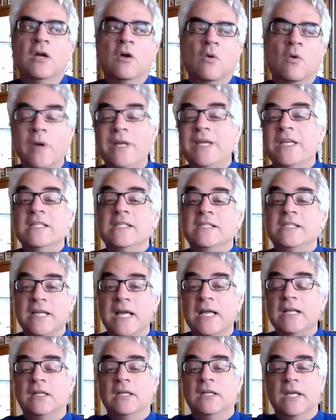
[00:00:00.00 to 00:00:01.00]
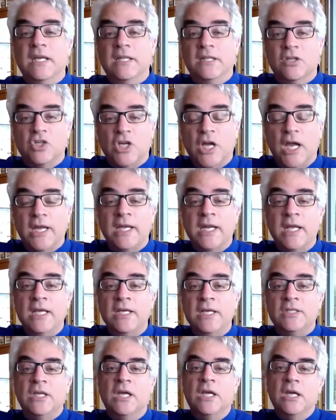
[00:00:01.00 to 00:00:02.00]
when incidentally the
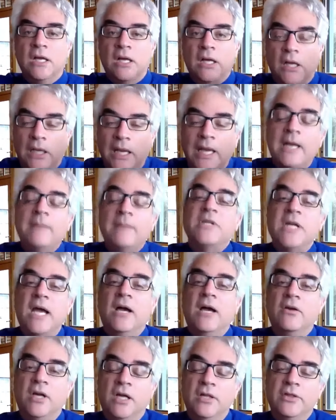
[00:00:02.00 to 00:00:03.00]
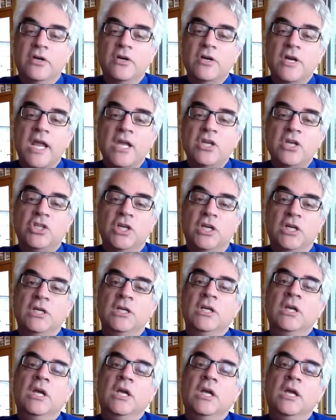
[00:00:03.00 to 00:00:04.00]
Chinese clamped down on their nation
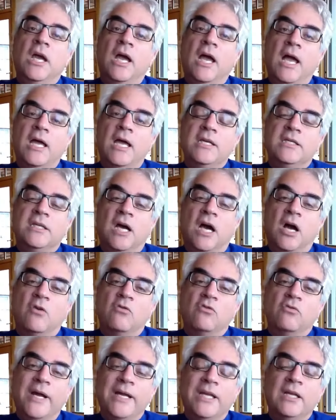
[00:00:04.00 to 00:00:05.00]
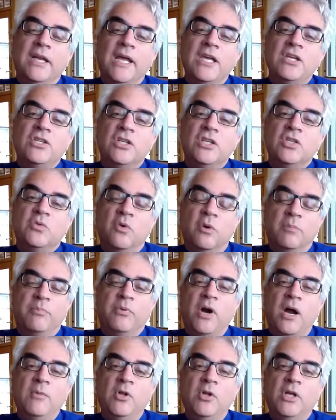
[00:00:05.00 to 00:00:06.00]
and uh, regulations were
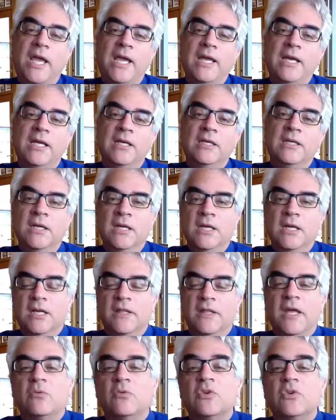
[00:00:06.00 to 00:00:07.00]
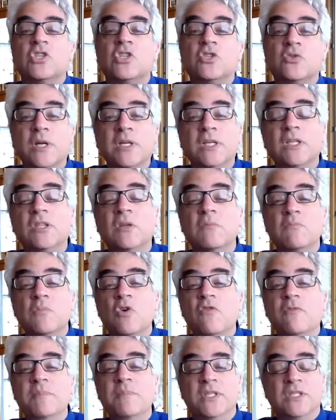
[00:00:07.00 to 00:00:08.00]
promulgated that restricted the
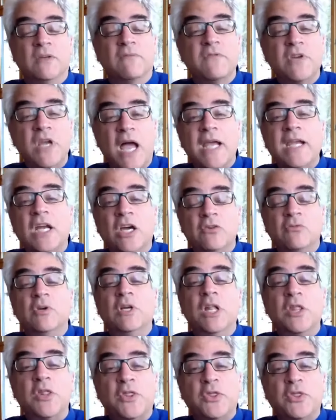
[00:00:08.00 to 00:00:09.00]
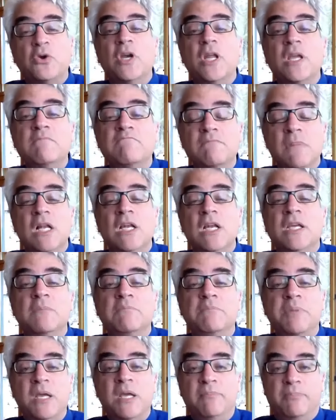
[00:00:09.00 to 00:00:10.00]
movements of 930 million
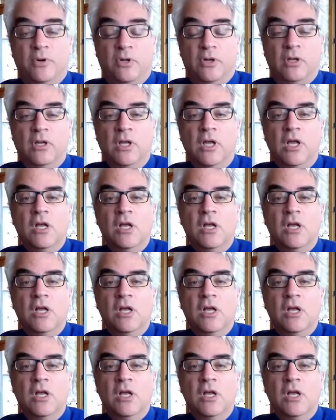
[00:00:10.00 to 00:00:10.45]
people.